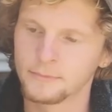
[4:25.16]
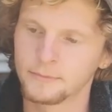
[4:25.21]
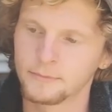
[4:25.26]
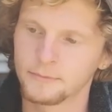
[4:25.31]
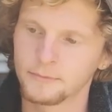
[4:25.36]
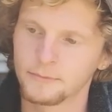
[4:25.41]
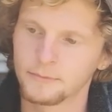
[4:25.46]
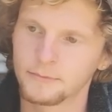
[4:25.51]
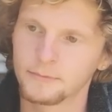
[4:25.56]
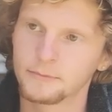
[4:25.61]

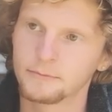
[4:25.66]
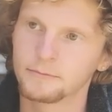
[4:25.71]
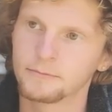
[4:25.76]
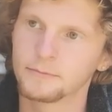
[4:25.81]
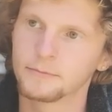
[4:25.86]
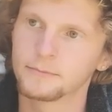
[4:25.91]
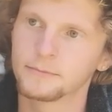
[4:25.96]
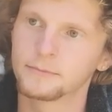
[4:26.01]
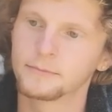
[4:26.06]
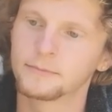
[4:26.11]

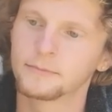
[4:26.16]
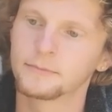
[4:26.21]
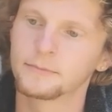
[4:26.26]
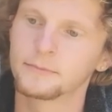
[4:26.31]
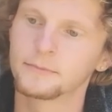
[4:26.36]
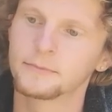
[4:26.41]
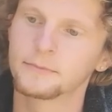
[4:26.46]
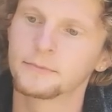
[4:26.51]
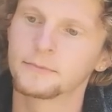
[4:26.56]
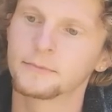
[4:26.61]

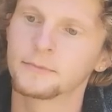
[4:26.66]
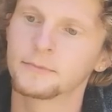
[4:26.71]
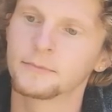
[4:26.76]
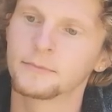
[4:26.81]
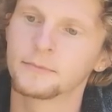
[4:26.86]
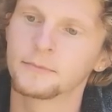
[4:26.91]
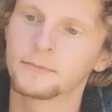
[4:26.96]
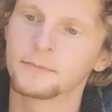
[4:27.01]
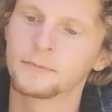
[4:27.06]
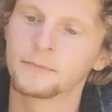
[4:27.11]

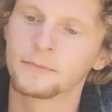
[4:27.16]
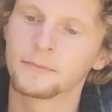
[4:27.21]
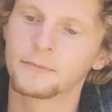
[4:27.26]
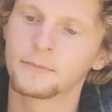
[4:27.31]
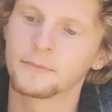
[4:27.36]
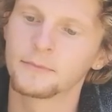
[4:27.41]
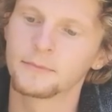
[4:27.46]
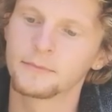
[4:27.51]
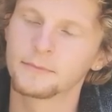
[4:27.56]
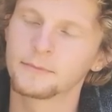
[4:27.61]

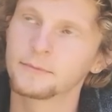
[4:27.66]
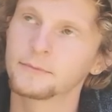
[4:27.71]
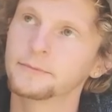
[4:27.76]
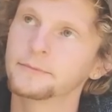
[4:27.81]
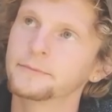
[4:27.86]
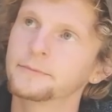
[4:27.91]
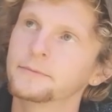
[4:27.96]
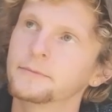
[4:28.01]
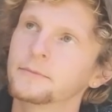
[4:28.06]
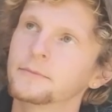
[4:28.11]

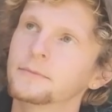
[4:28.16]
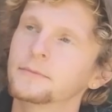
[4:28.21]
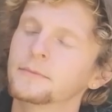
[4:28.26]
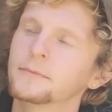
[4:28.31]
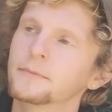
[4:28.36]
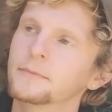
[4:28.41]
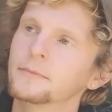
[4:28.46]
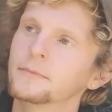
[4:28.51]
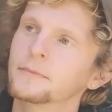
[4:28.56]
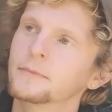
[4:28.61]

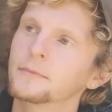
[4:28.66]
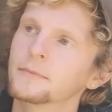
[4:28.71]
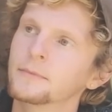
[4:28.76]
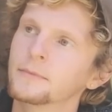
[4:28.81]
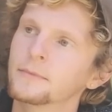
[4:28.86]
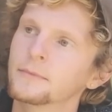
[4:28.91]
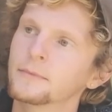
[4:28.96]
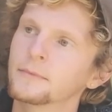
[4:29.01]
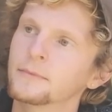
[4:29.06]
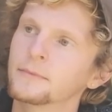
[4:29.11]

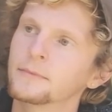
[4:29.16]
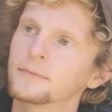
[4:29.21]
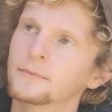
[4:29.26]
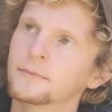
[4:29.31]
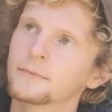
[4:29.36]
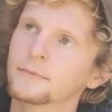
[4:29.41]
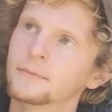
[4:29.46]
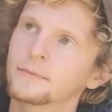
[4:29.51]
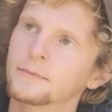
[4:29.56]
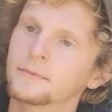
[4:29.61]

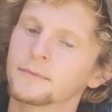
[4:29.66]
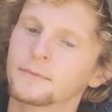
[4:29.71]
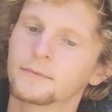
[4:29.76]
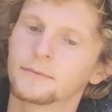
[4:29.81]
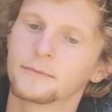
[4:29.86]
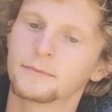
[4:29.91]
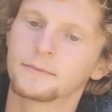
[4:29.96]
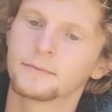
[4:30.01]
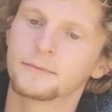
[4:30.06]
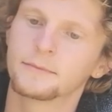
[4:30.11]

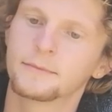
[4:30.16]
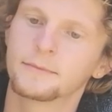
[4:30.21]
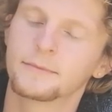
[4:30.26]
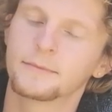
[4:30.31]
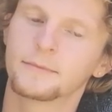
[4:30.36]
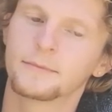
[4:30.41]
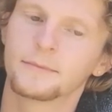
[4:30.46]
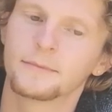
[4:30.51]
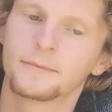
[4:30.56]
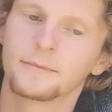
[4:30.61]

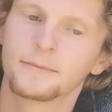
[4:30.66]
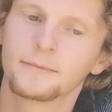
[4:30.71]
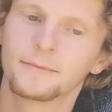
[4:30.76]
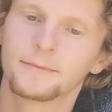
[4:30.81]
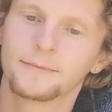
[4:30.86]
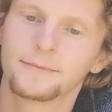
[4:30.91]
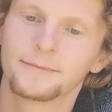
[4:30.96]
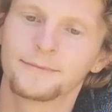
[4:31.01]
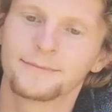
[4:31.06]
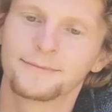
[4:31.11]

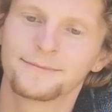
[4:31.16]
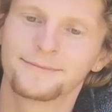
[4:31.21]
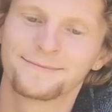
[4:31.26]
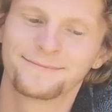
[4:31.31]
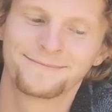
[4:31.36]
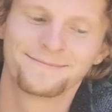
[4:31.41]
This person isn't speaking.